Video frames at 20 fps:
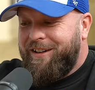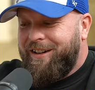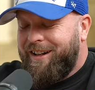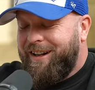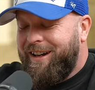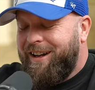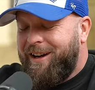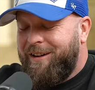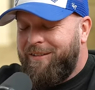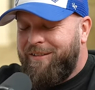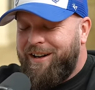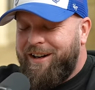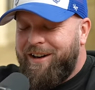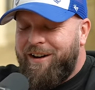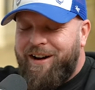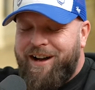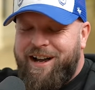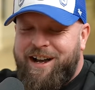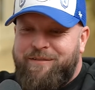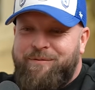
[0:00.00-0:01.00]
I mean,
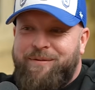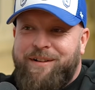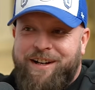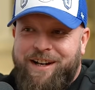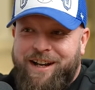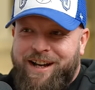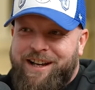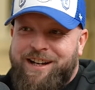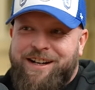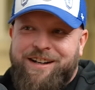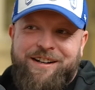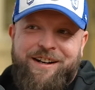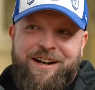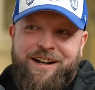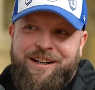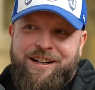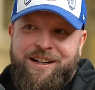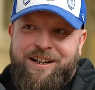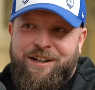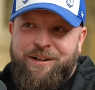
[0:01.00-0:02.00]
I have been
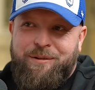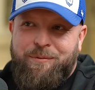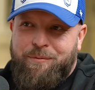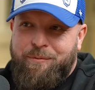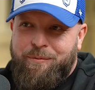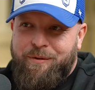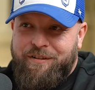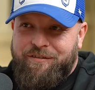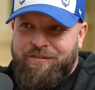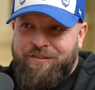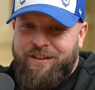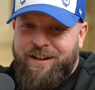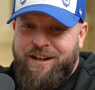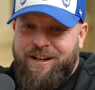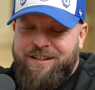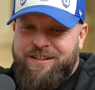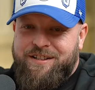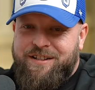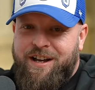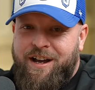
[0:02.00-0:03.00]
inundated with this.